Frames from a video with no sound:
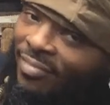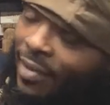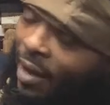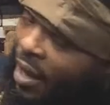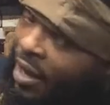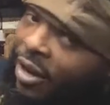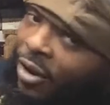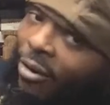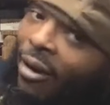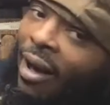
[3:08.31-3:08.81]

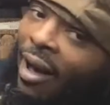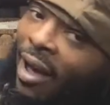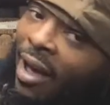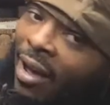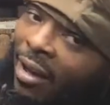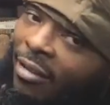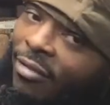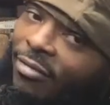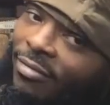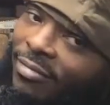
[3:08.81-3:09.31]
I know I
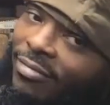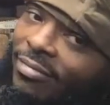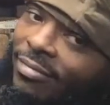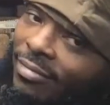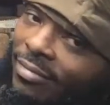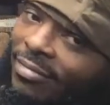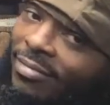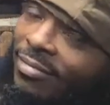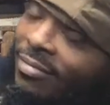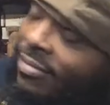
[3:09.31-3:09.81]
have.
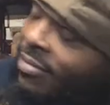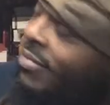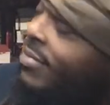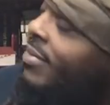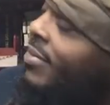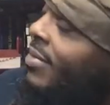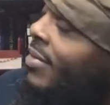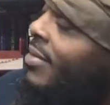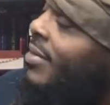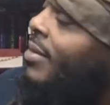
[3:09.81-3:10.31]

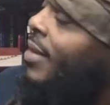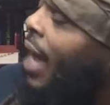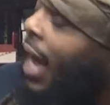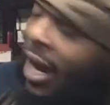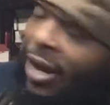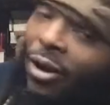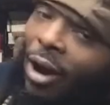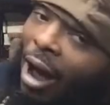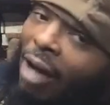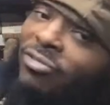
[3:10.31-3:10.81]
I
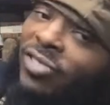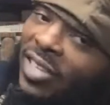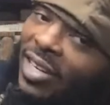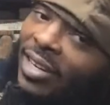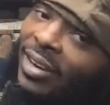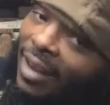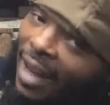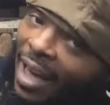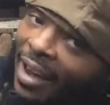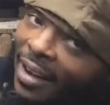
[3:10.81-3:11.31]
know I've said
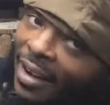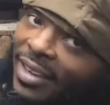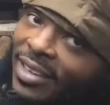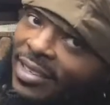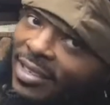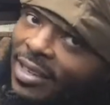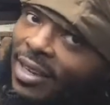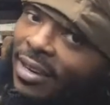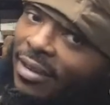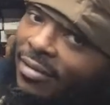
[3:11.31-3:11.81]
a lot of
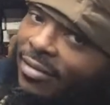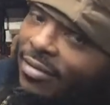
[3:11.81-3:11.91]
this stuff,